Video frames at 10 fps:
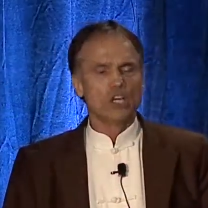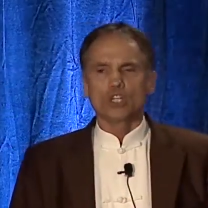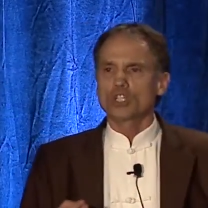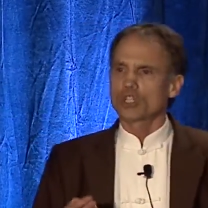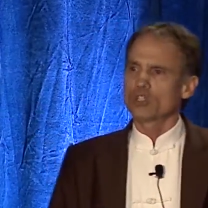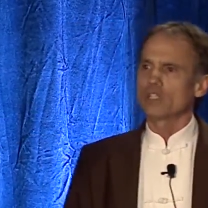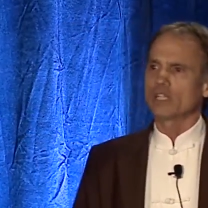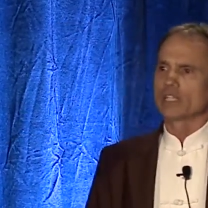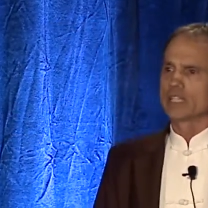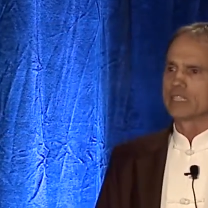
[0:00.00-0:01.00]

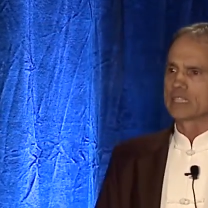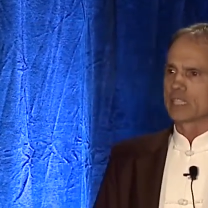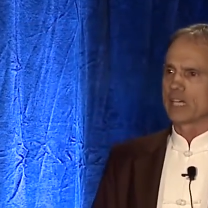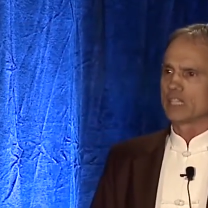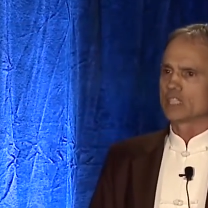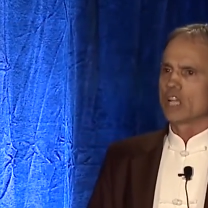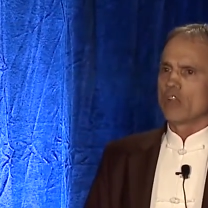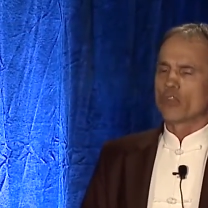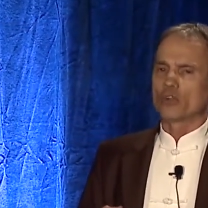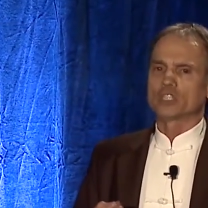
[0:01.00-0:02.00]
Currently in science,
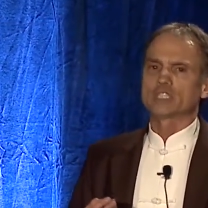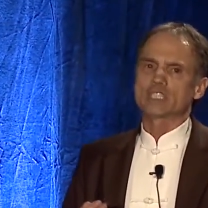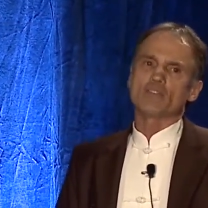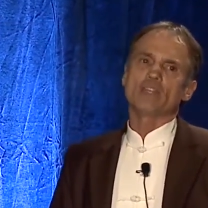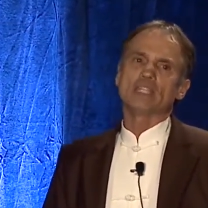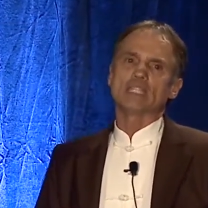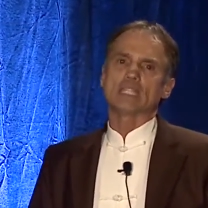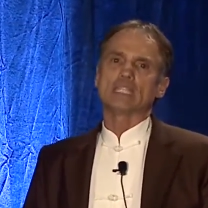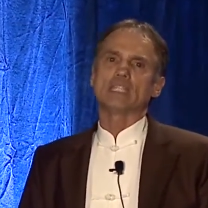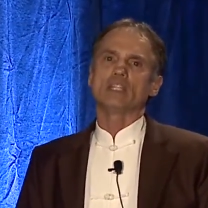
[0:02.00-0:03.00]
there are
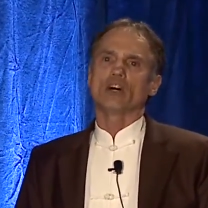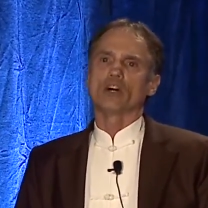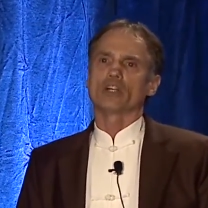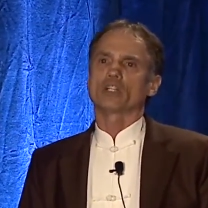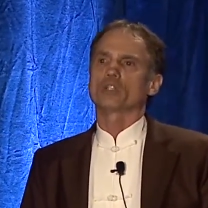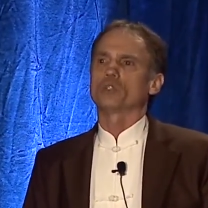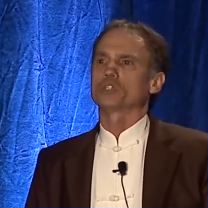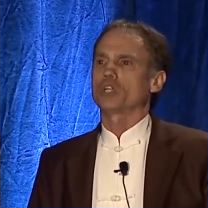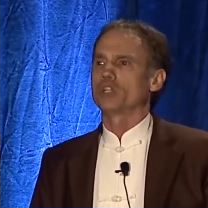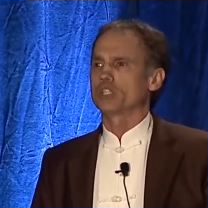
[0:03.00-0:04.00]
17
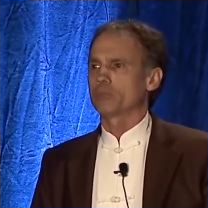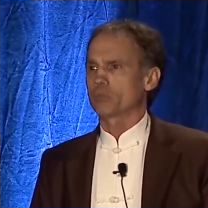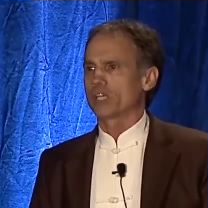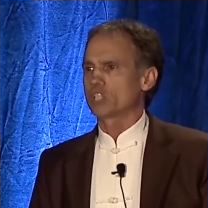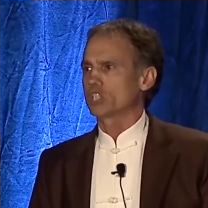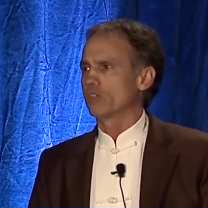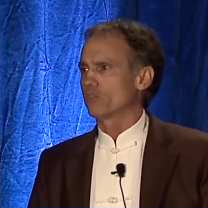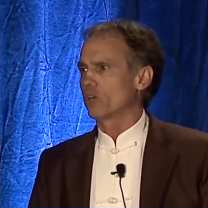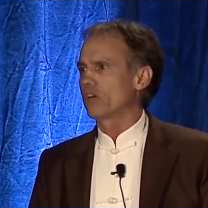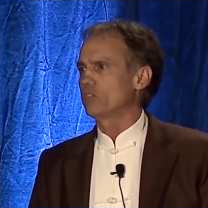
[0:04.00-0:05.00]
articles on depression
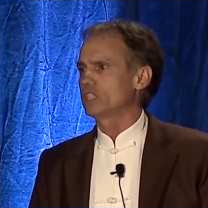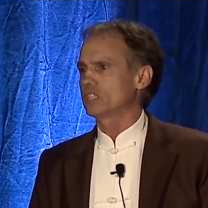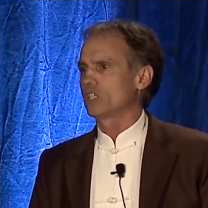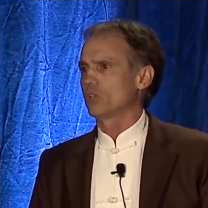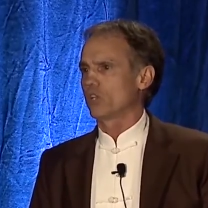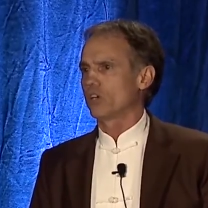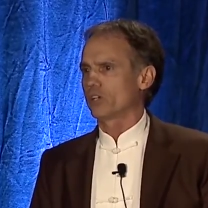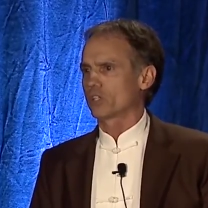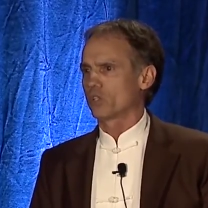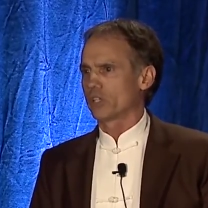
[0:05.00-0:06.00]
for every single
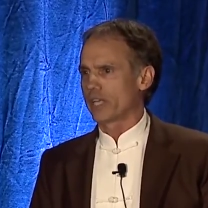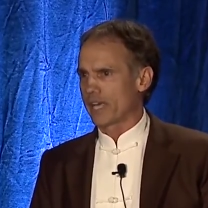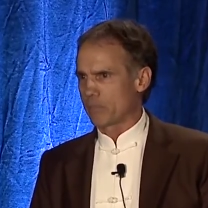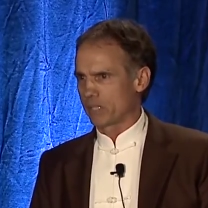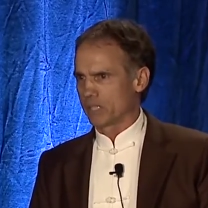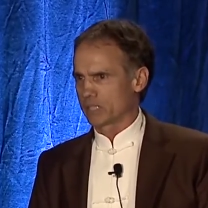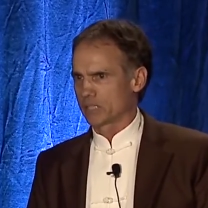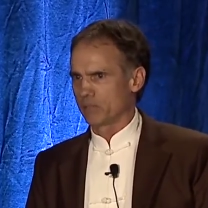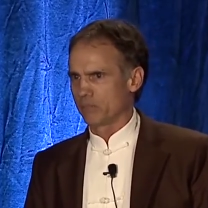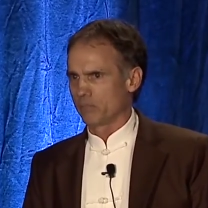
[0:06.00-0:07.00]
article on happiness.
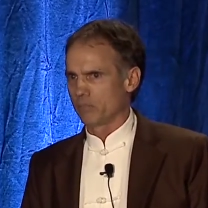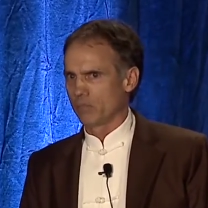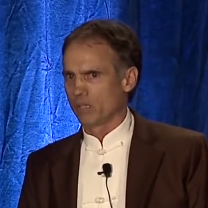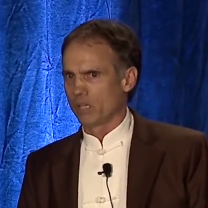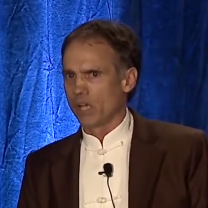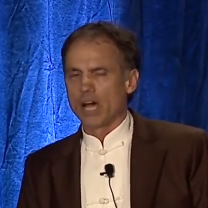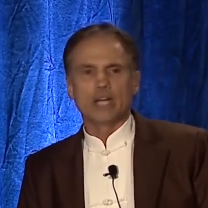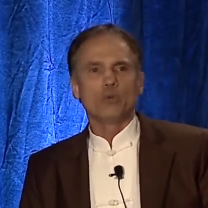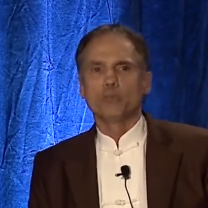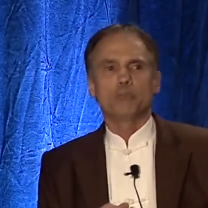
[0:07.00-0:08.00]
I
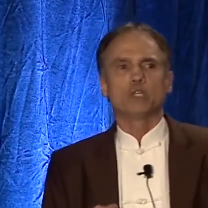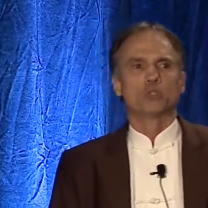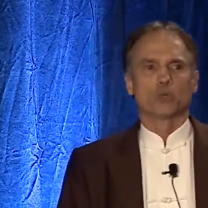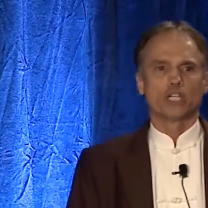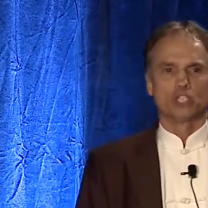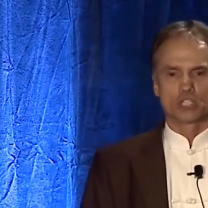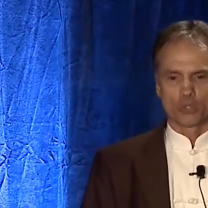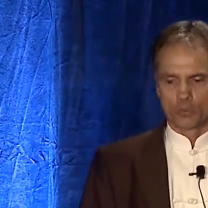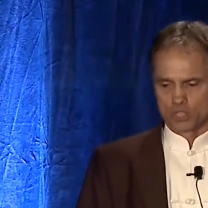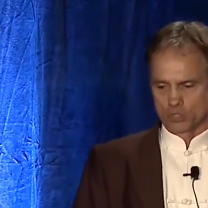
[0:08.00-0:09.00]
don't begrudge
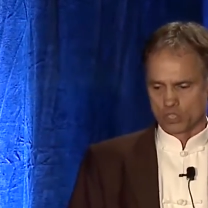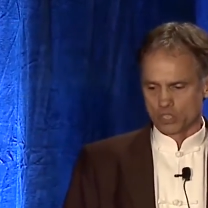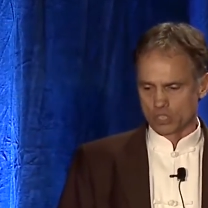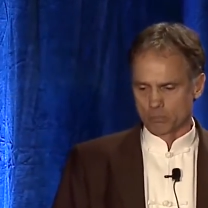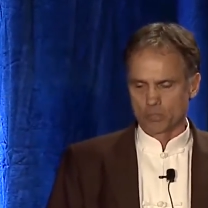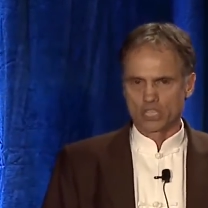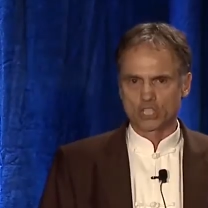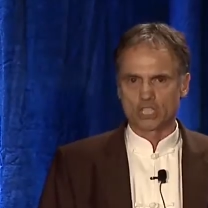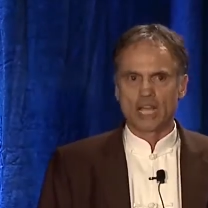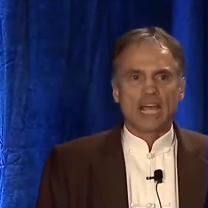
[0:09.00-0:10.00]
the research on
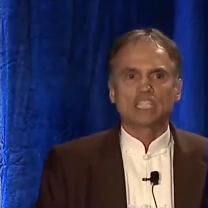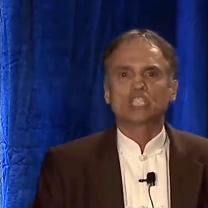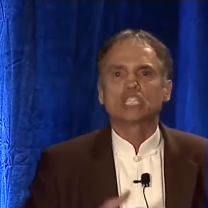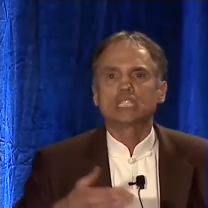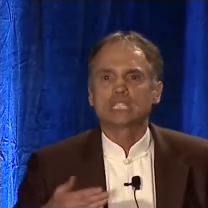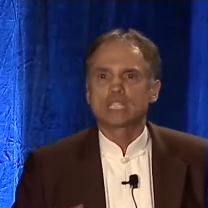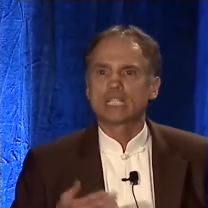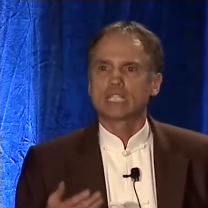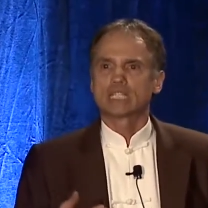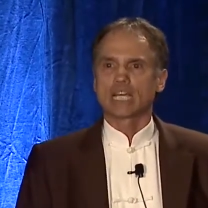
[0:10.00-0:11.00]
depression. I just
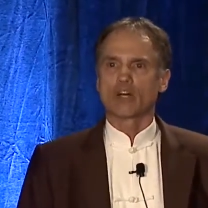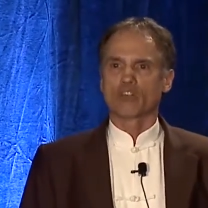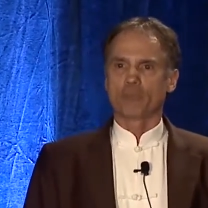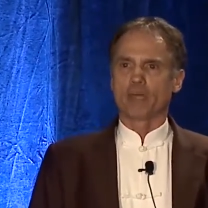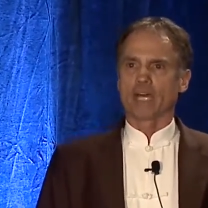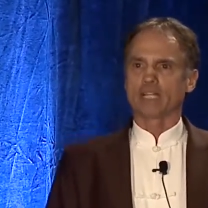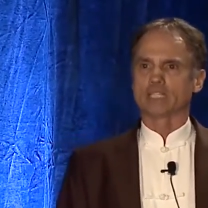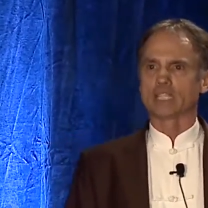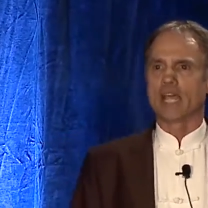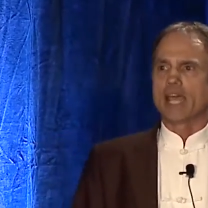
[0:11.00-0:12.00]
think it's out of
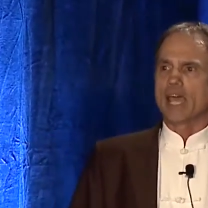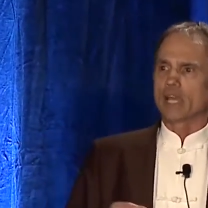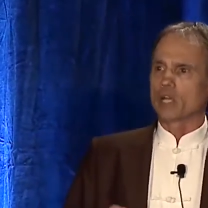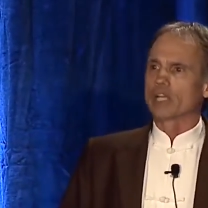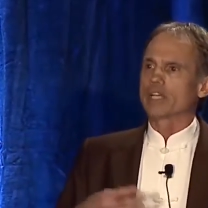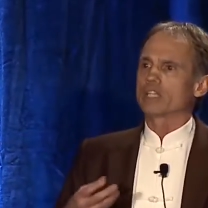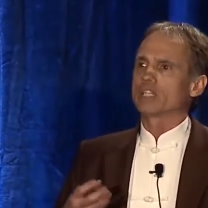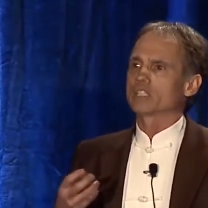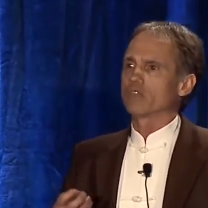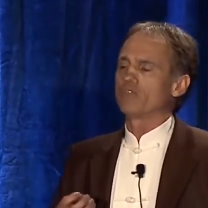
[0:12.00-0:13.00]
balance, and I'd like
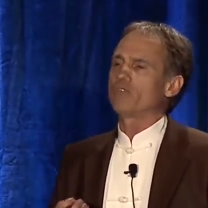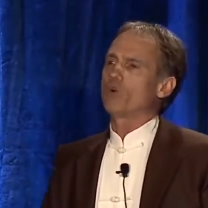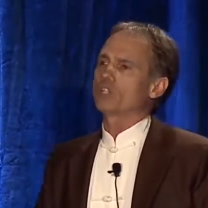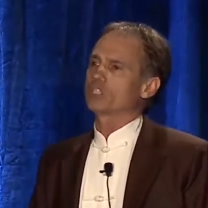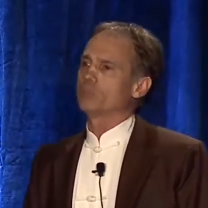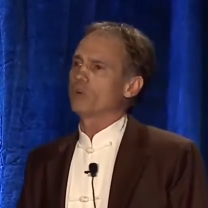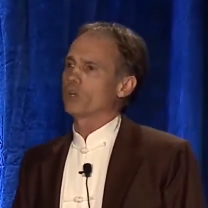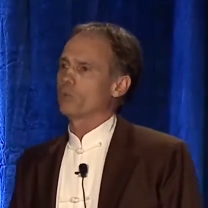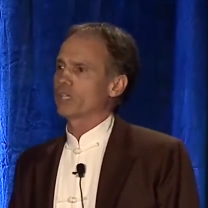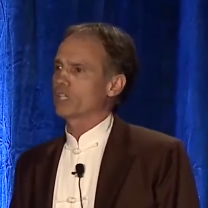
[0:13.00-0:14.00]
us to focus more on what